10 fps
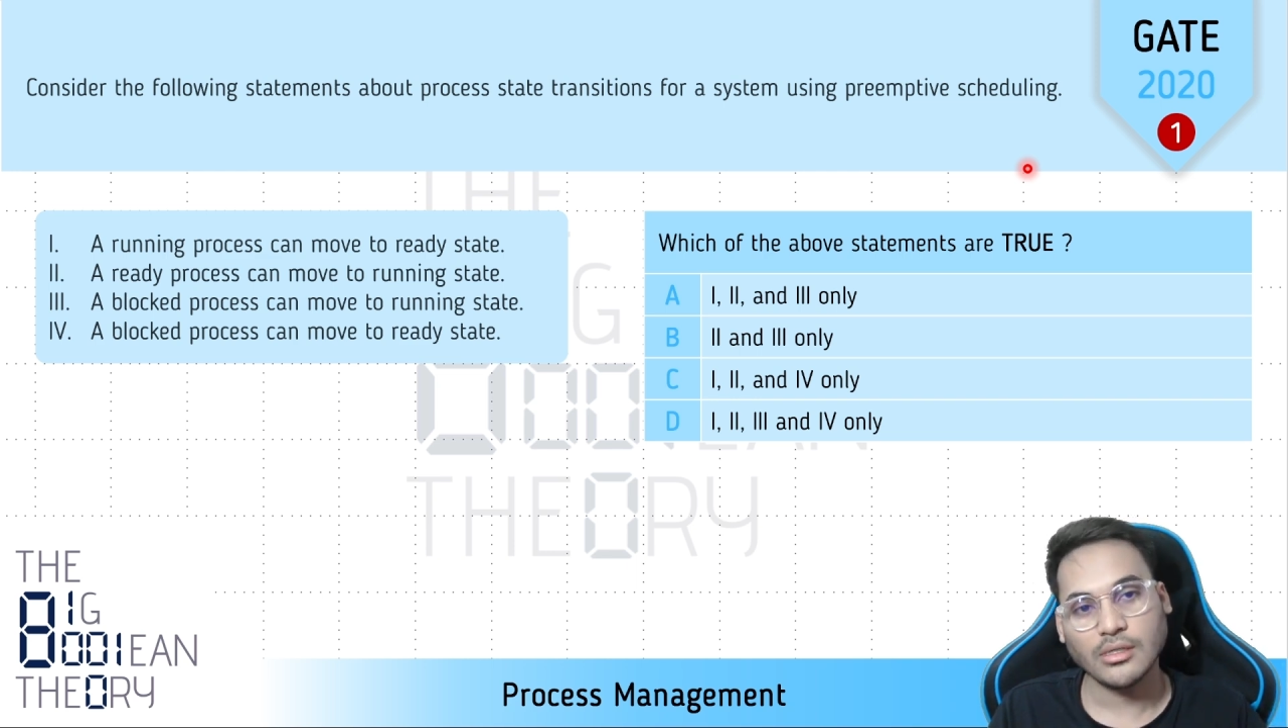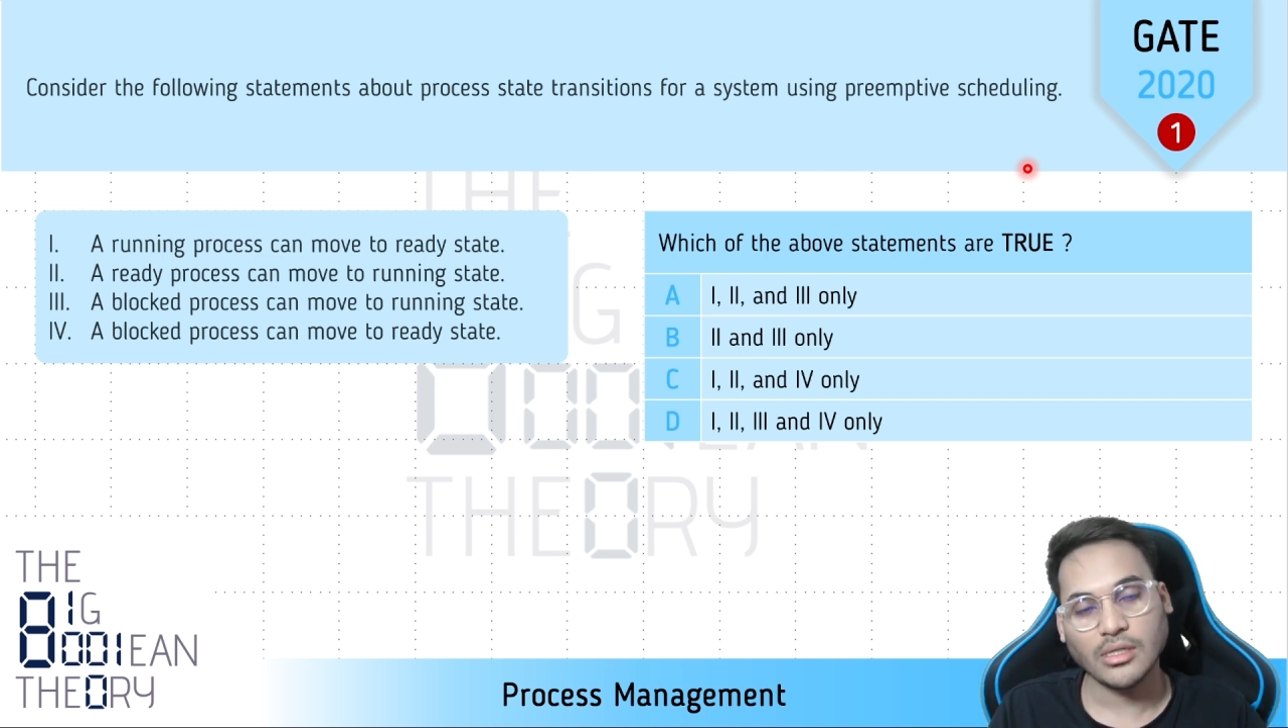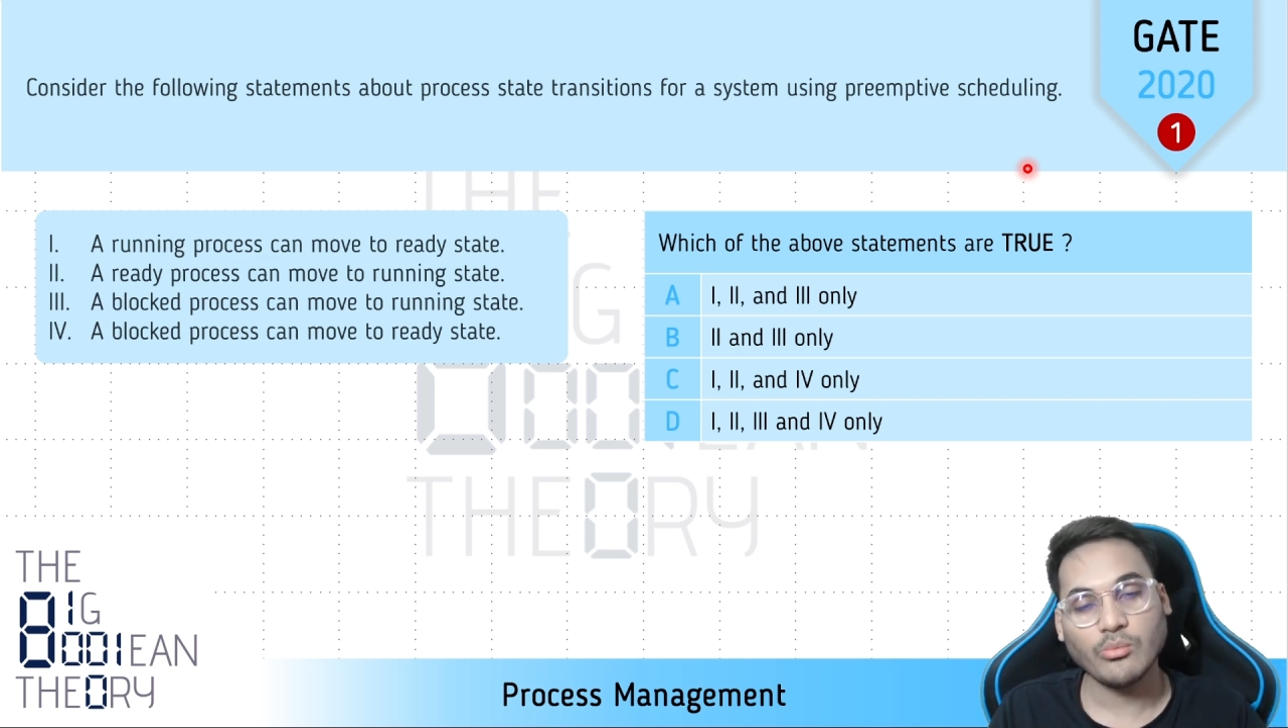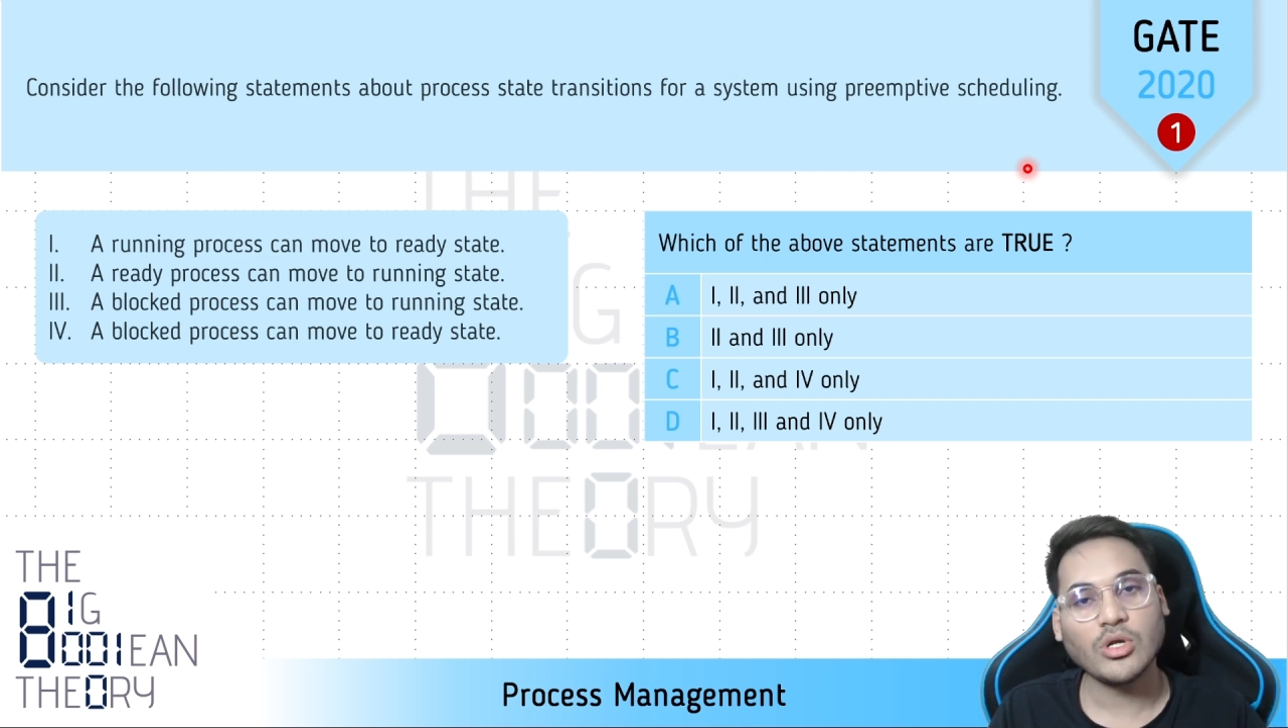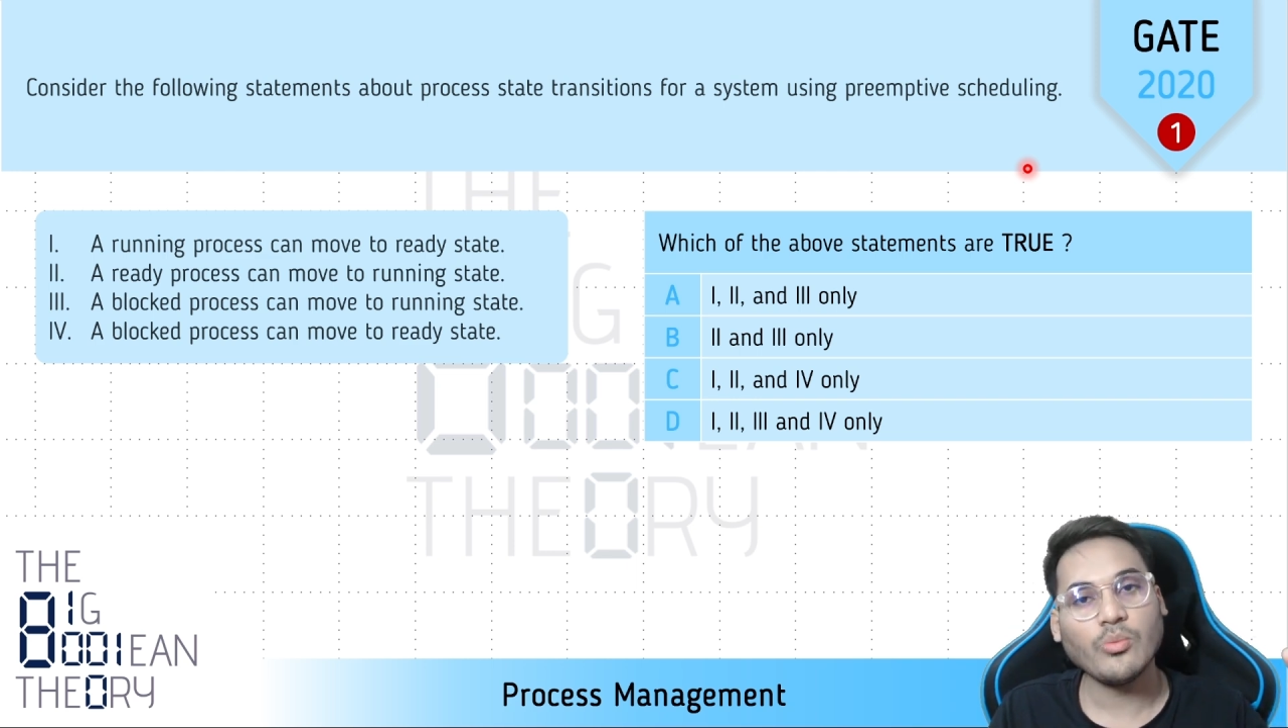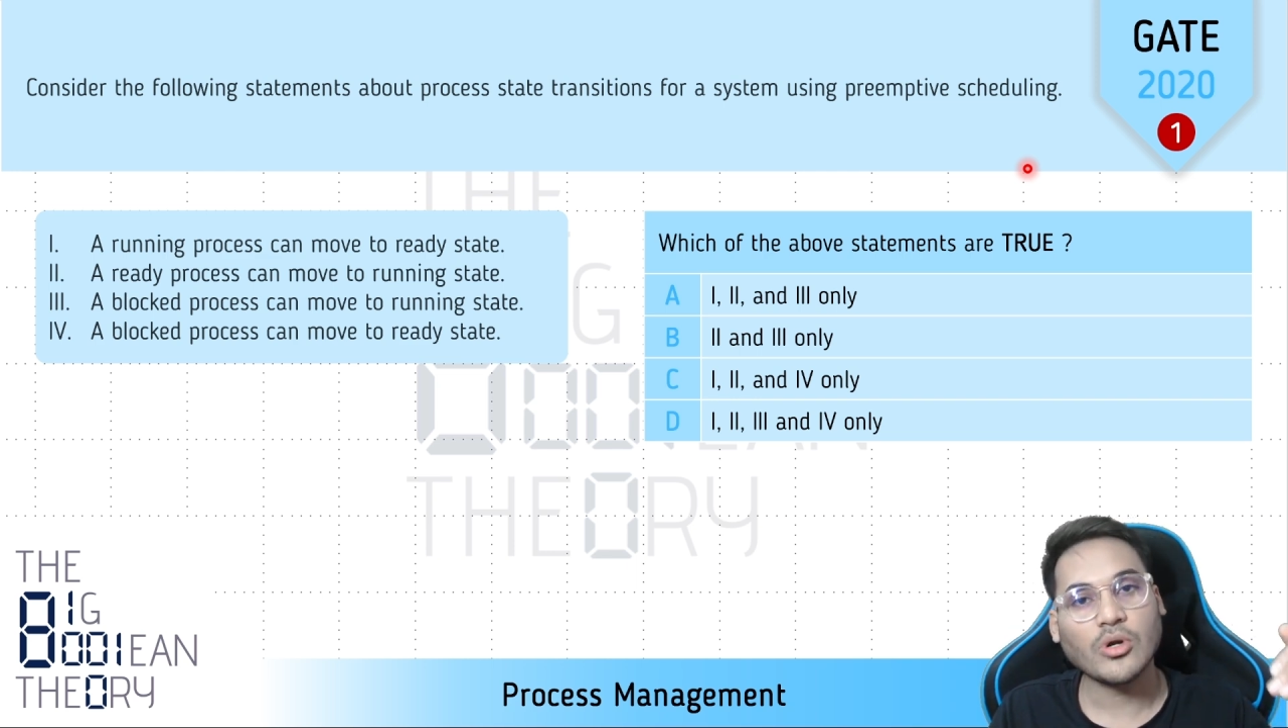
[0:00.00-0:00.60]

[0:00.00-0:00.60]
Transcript: number of